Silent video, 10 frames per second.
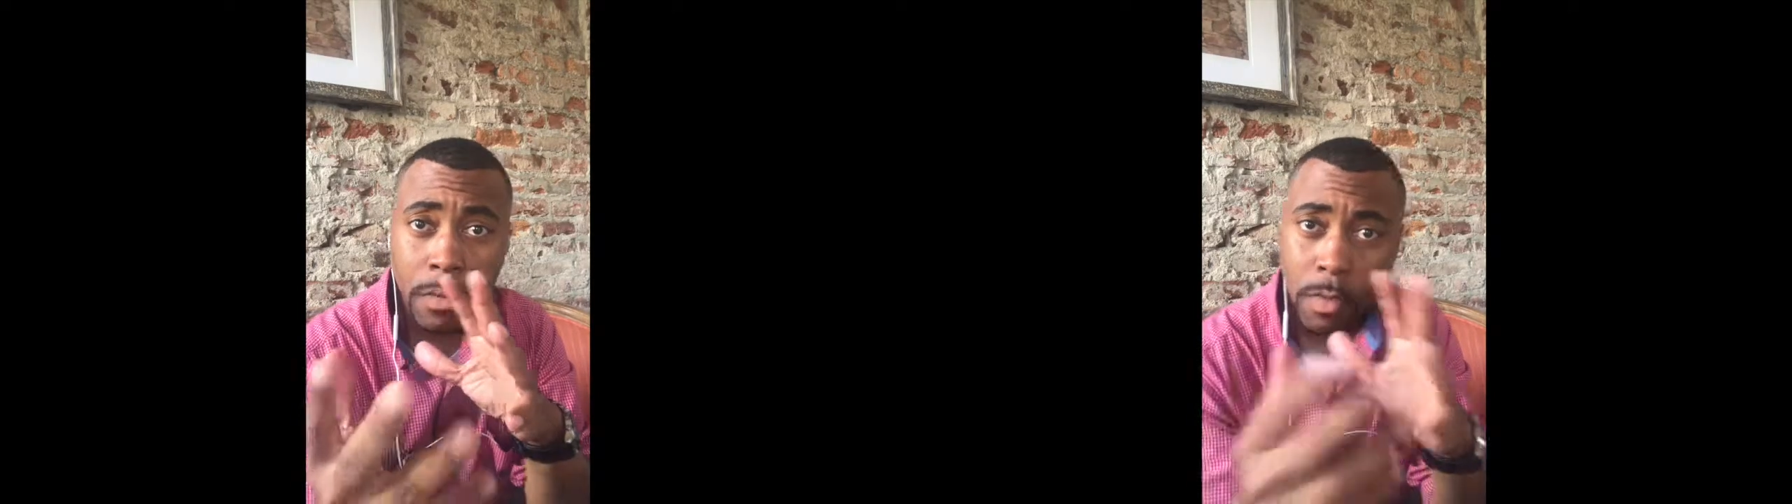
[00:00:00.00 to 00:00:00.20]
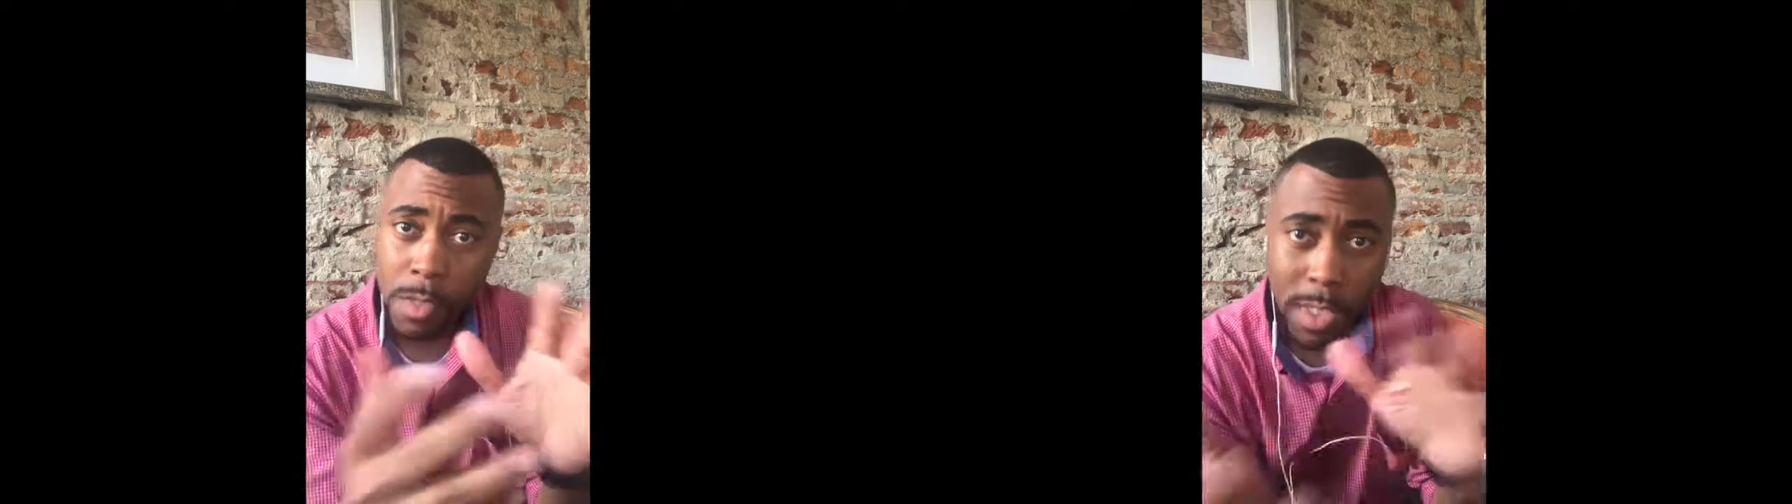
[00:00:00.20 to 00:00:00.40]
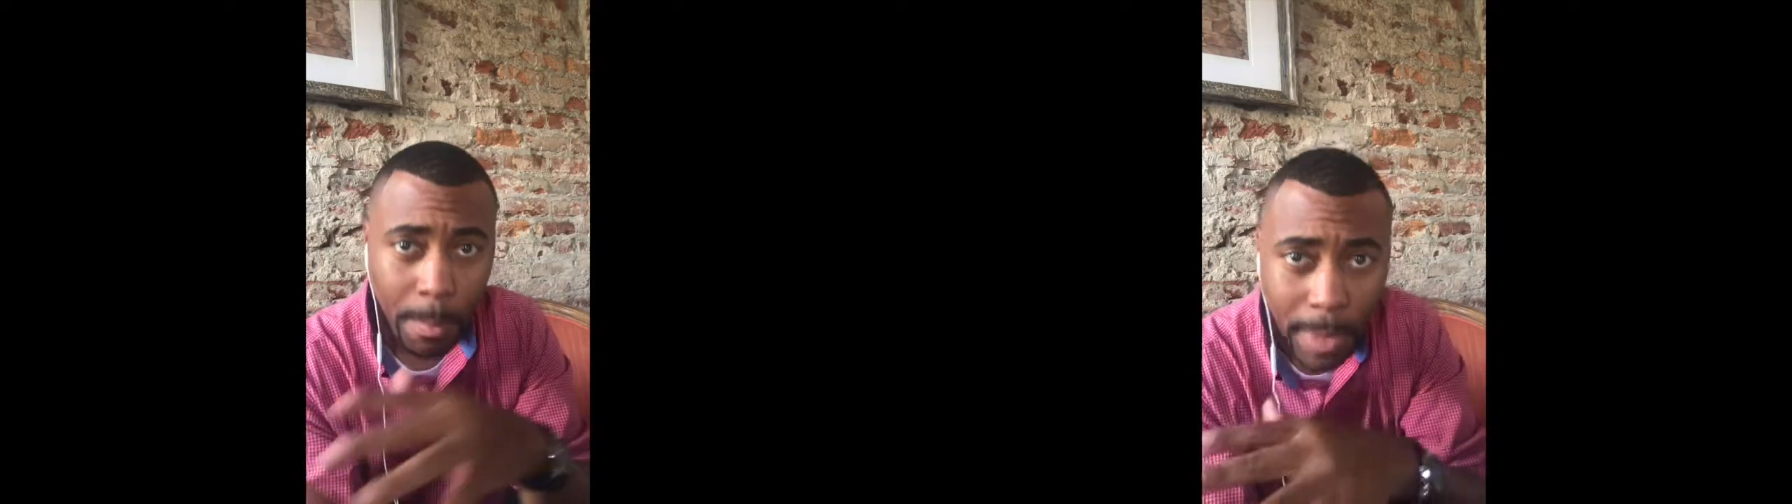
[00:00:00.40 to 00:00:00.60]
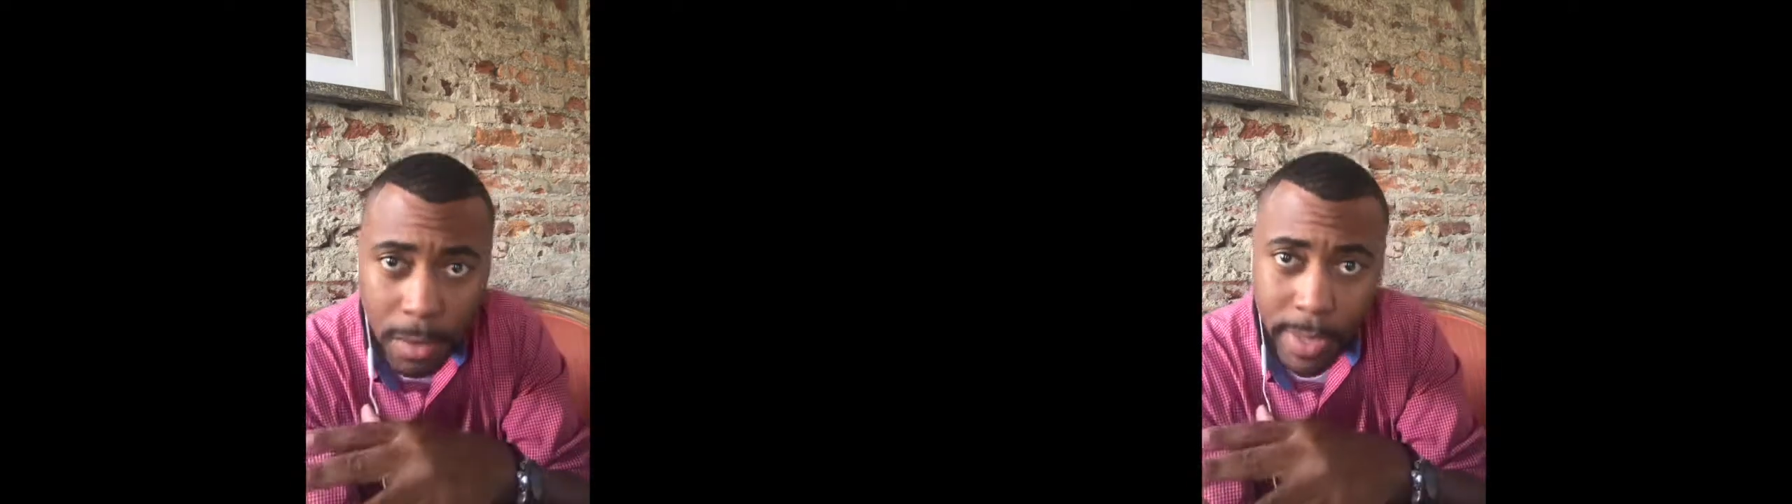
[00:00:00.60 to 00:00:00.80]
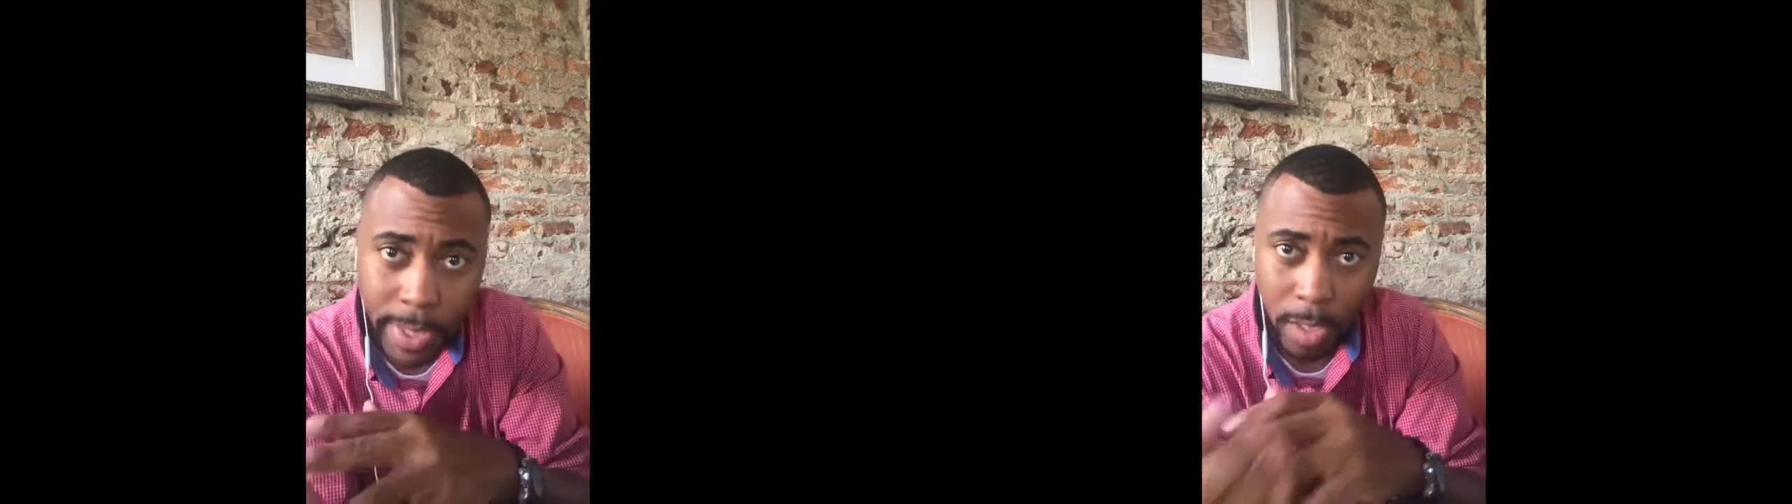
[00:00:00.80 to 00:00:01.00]
to jump
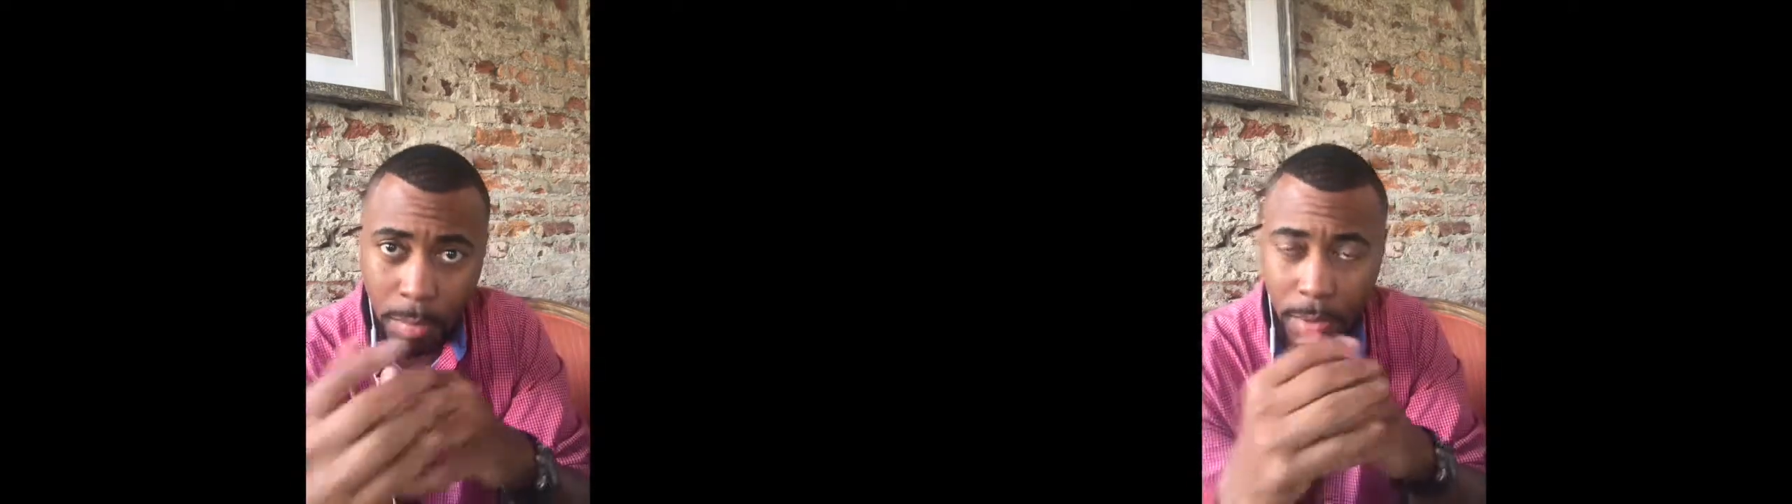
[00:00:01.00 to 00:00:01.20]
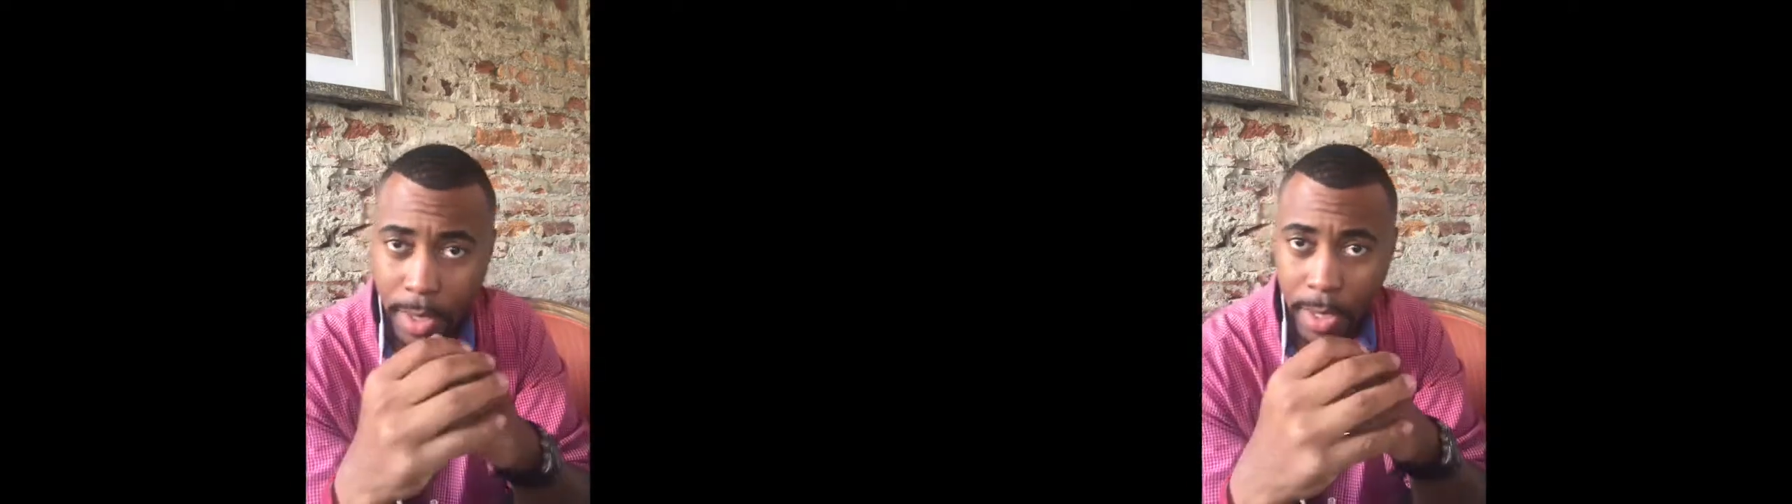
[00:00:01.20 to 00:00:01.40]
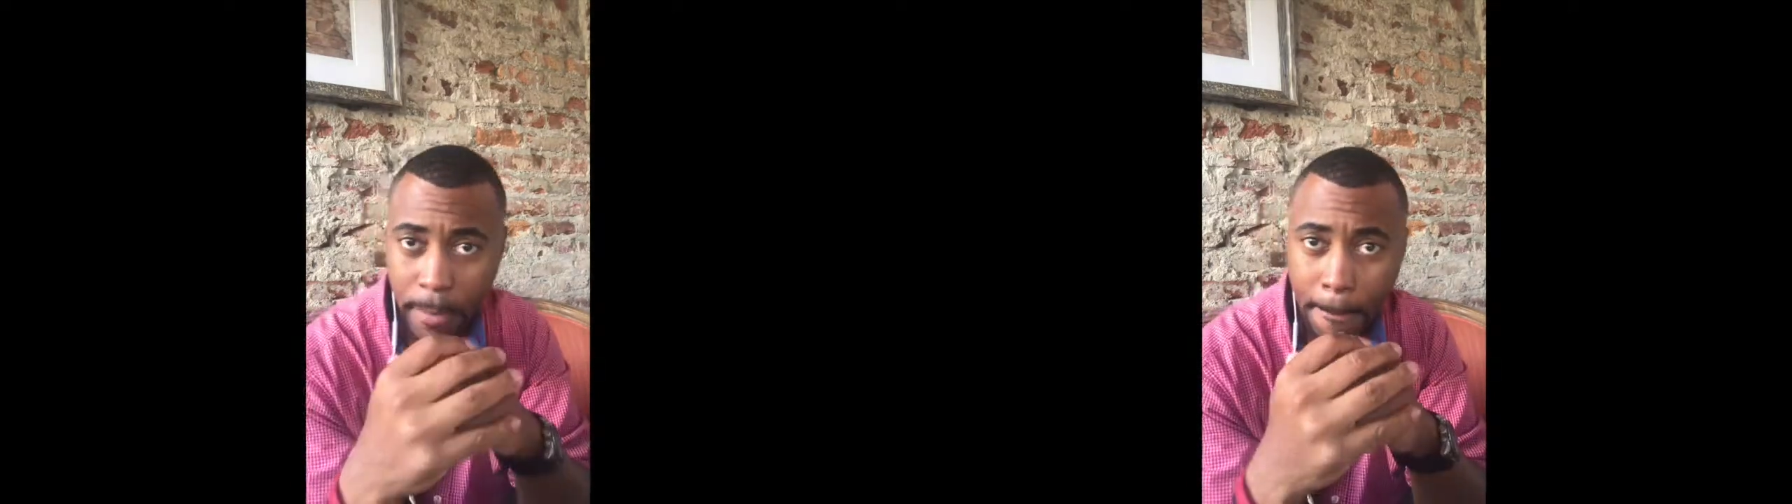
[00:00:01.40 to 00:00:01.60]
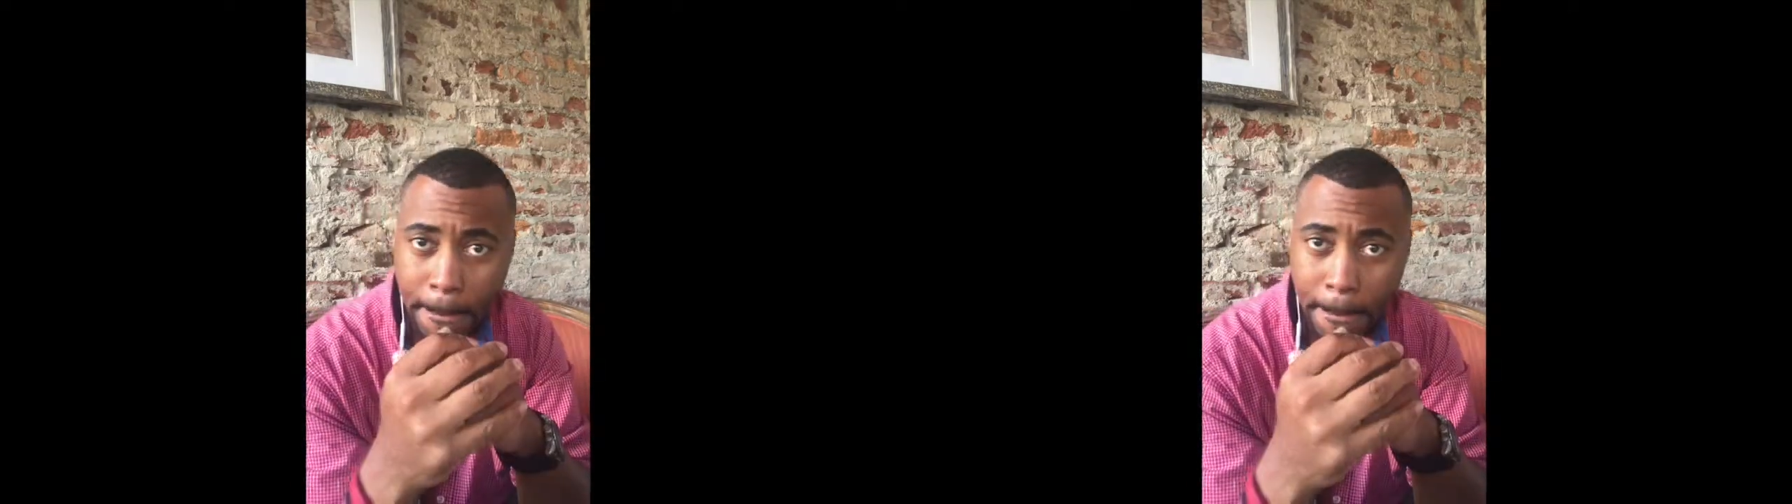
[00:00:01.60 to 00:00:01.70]
out the airplane.